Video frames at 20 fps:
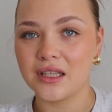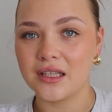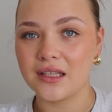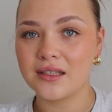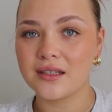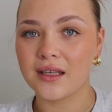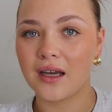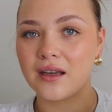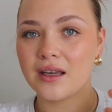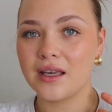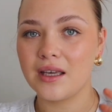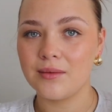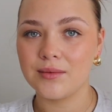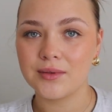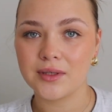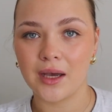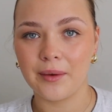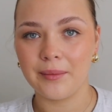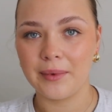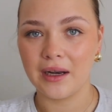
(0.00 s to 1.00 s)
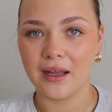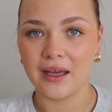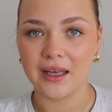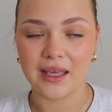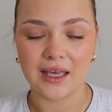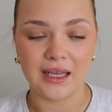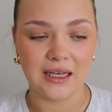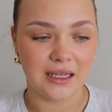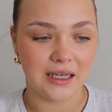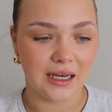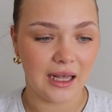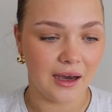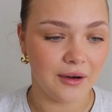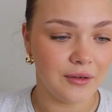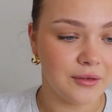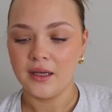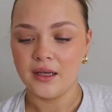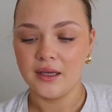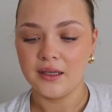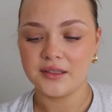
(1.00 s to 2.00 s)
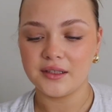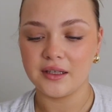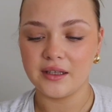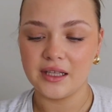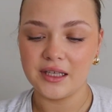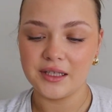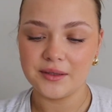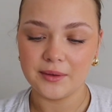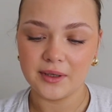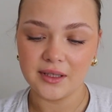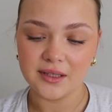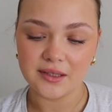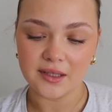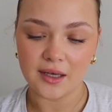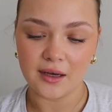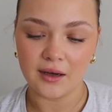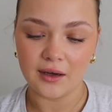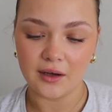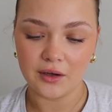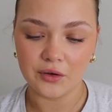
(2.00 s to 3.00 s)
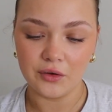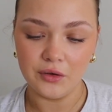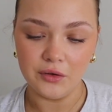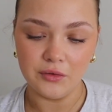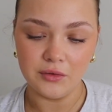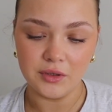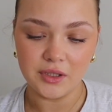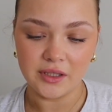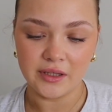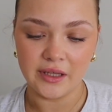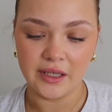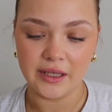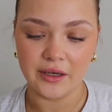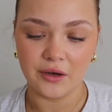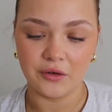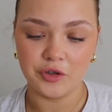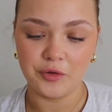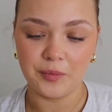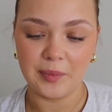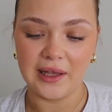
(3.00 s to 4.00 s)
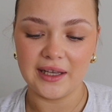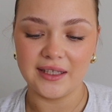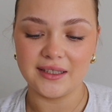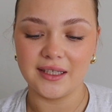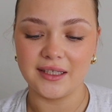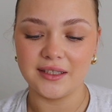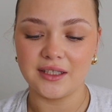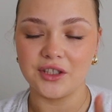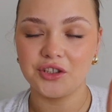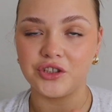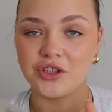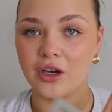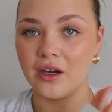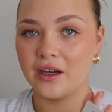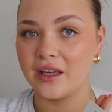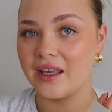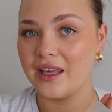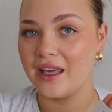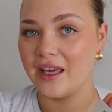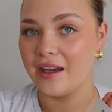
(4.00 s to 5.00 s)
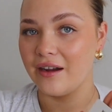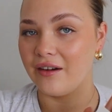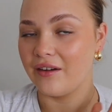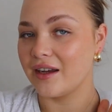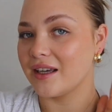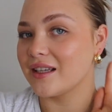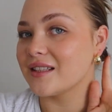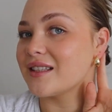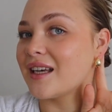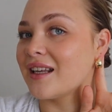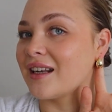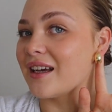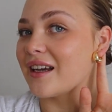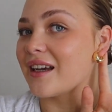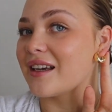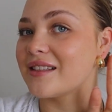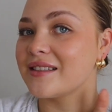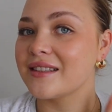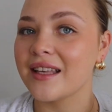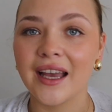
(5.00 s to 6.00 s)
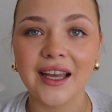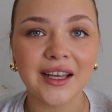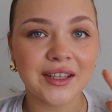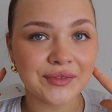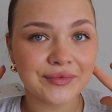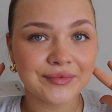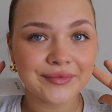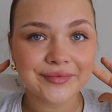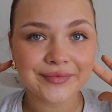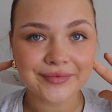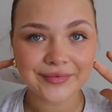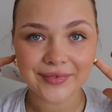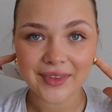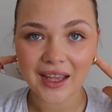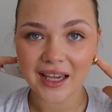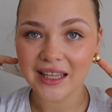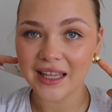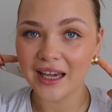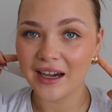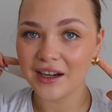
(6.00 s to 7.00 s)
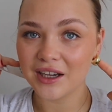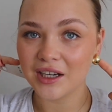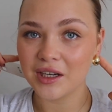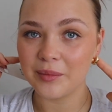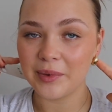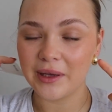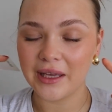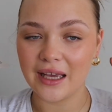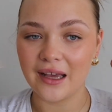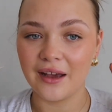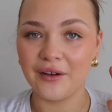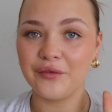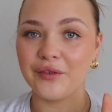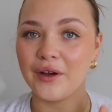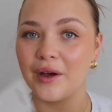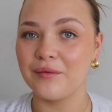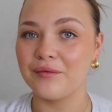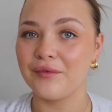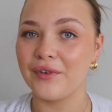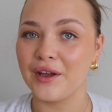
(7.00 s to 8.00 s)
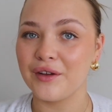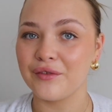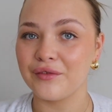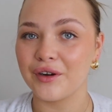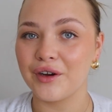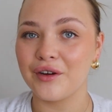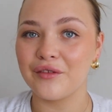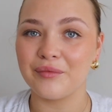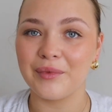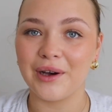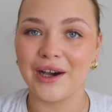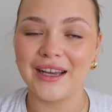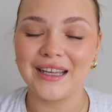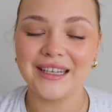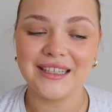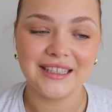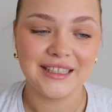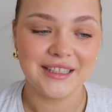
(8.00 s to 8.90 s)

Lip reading: The sun keeps coming like in and out. So these ones are called the gold plated chunky earrings. And like I say, they are going to be a firm favourite of mine.